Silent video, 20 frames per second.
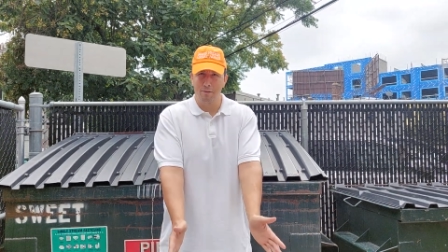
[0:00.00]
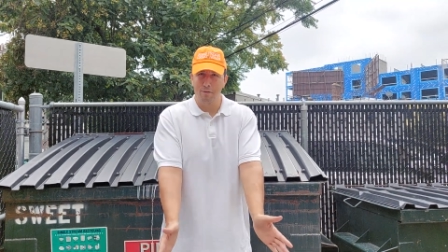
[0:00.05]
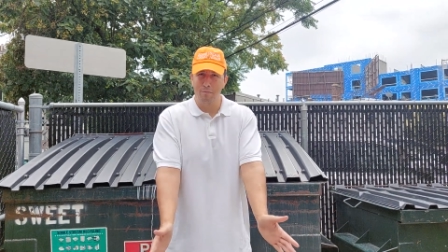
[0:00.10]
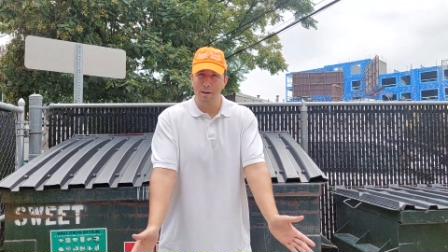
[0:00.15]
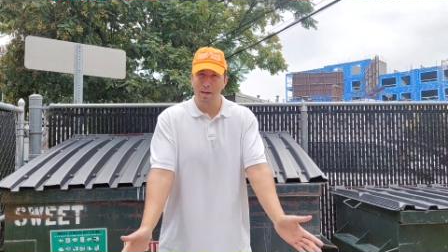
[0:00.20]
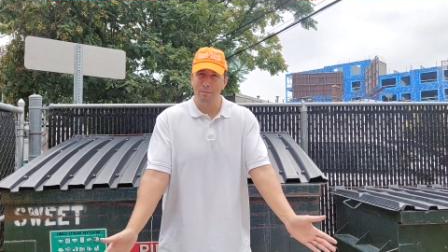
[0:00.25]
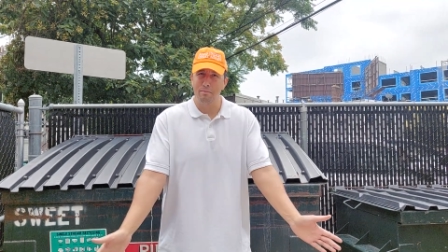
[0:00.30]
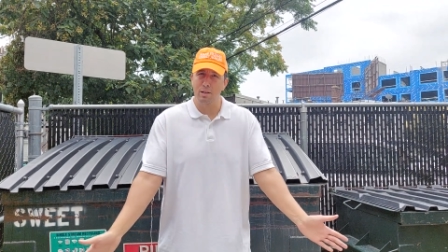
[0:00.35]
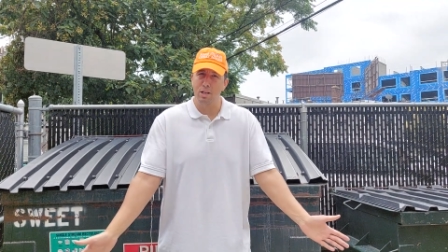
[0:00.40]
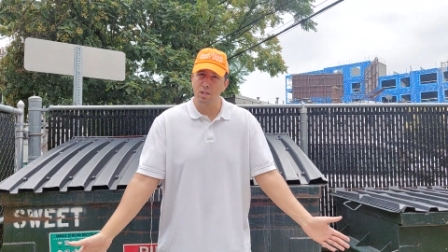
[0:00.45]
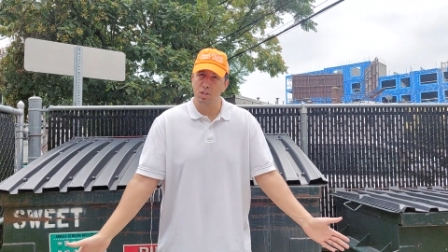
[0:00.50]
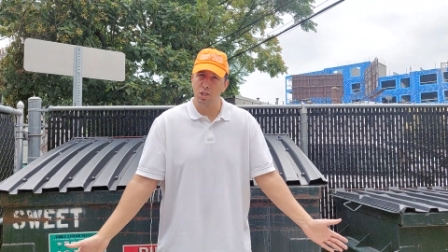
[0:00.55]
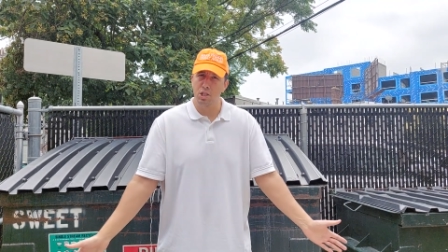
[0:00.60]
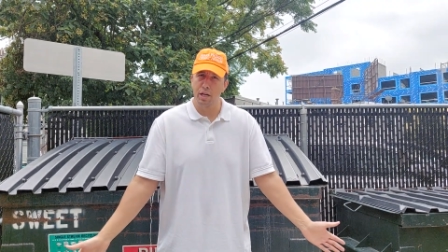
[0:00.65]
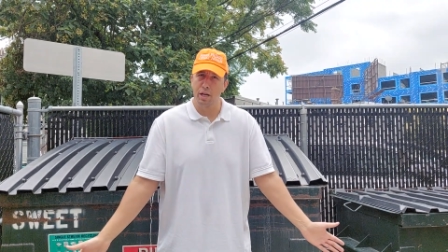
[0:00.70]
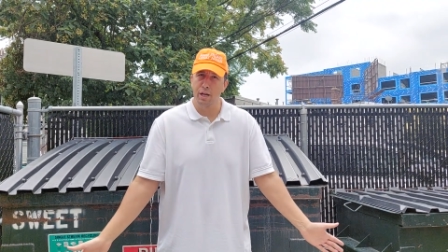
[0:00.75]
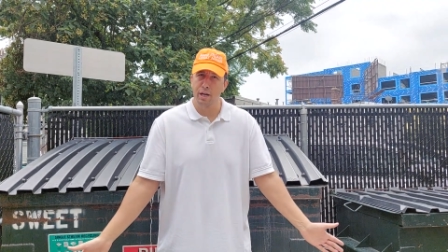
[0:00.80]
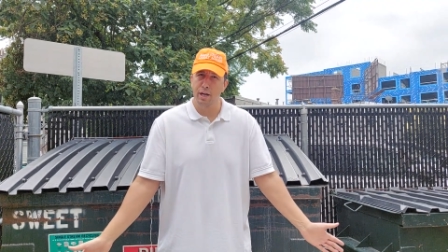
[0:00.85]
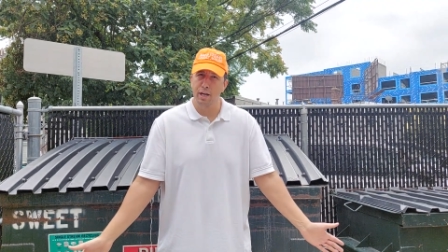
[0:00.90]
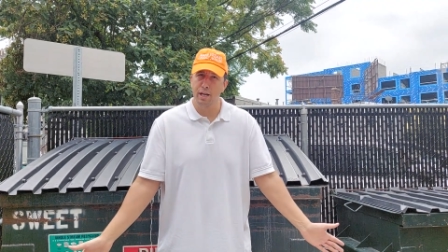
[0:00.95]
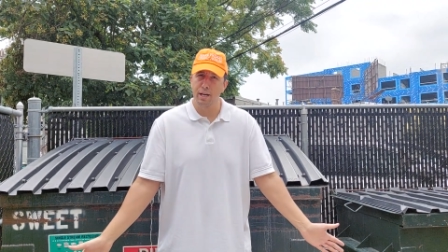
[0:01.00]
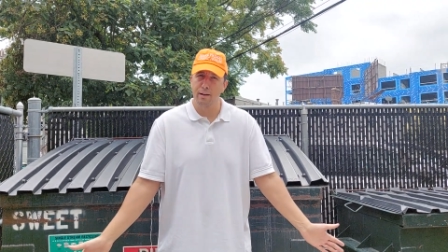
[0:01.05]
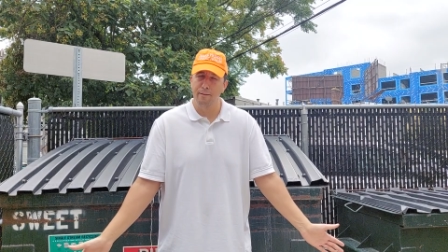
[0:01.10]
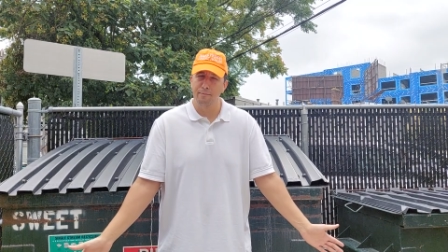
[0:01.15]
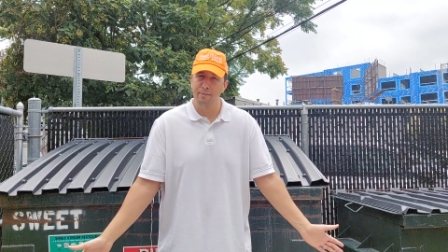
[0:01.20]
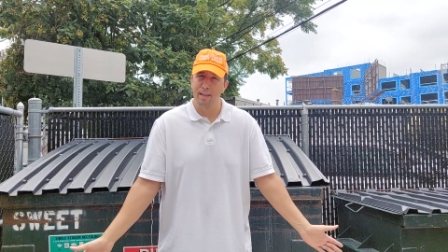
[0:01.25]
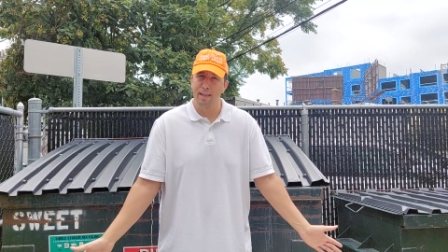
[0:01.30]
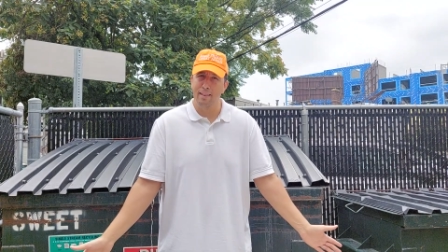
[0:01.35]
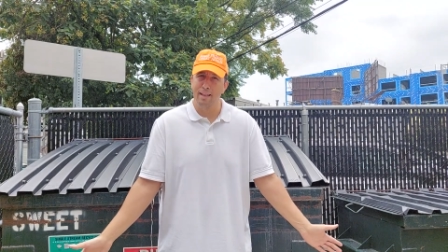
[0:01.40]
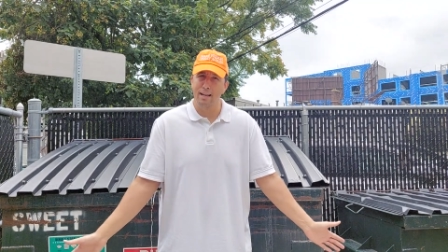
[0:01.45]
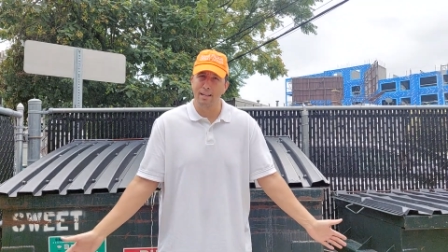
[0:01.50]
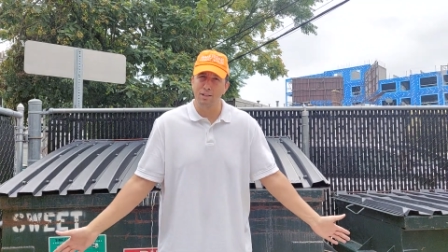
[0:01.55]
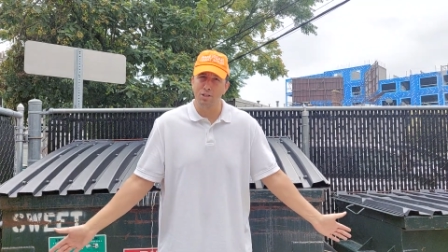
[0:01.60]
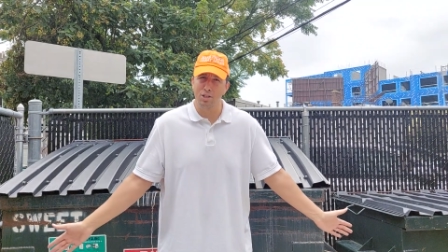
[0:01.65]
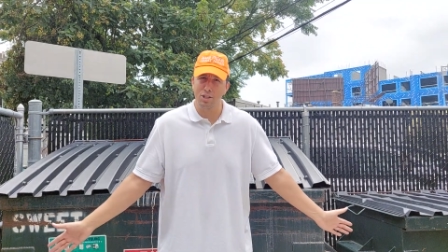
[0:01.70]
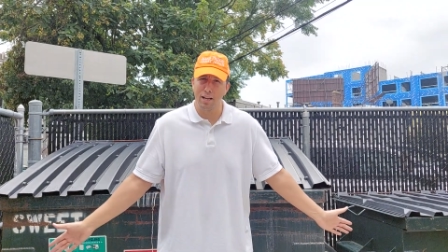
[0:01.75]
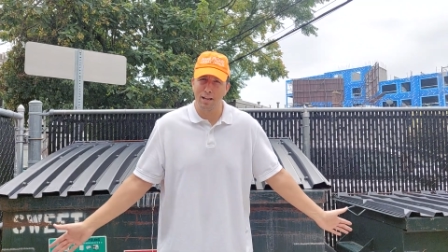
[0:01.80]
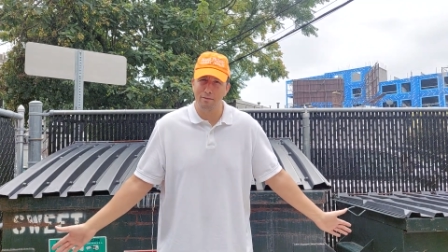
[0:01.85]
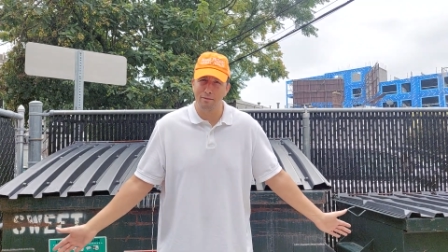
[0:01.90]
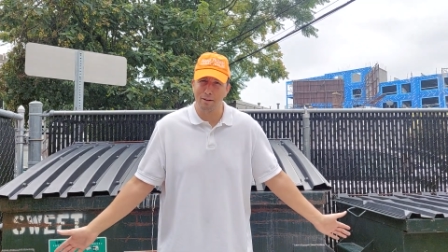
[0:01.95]
through Bedminster, and then
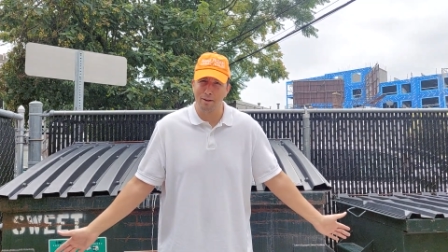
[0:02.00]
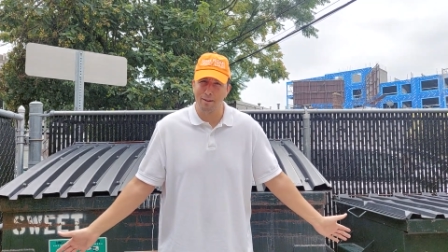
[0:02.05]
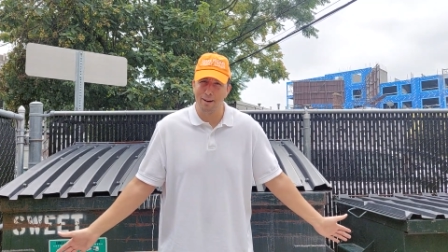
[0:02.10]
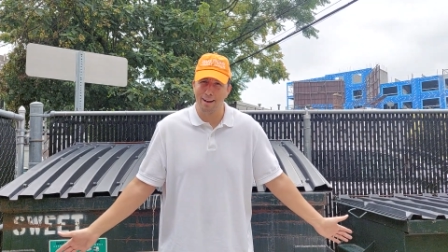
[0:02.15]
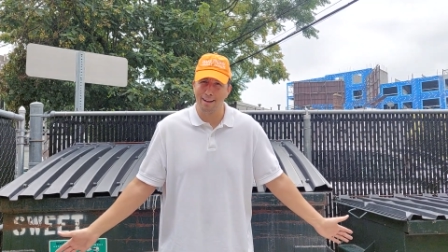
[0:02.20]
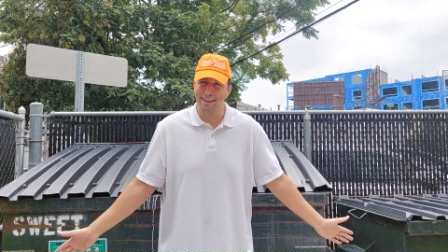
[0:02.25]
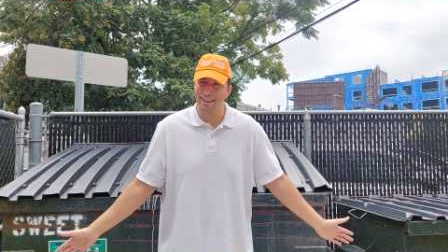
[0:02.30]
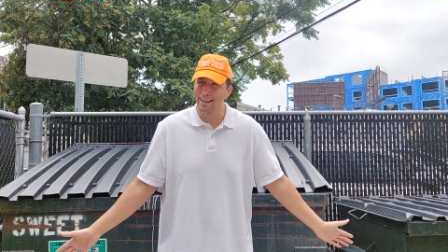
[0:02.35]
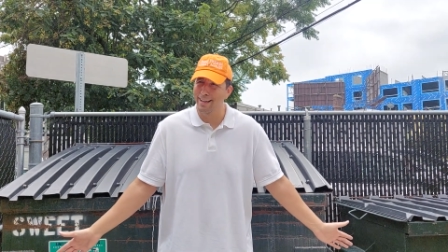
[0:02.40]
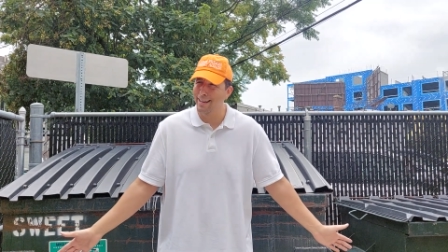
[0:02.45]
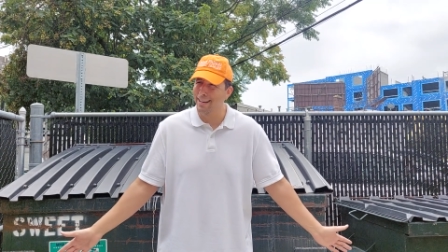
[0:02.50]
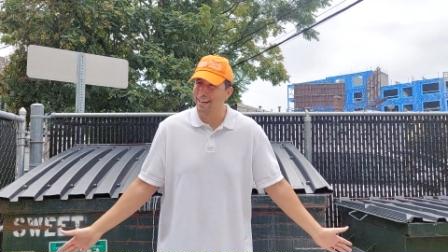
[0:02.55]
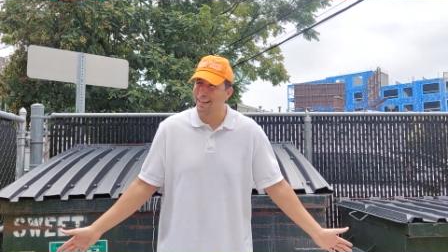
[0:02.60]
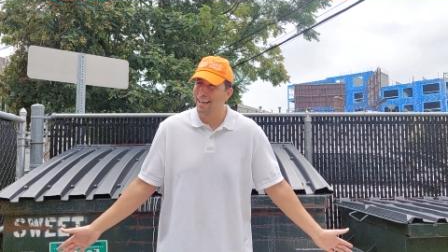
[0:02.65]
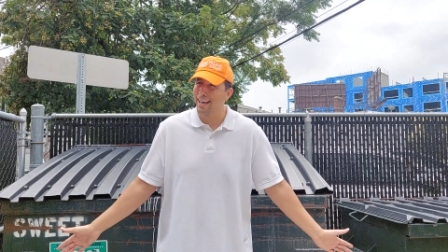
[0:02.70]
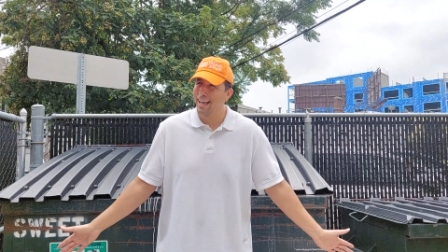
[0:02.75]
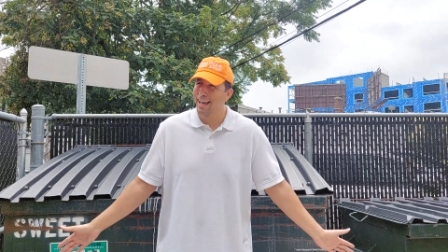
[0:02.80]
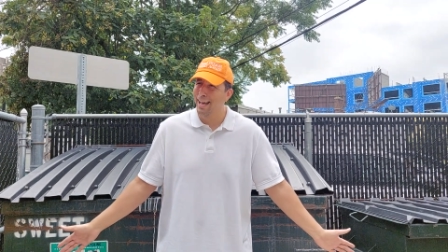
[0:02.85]
instead of a grand hog,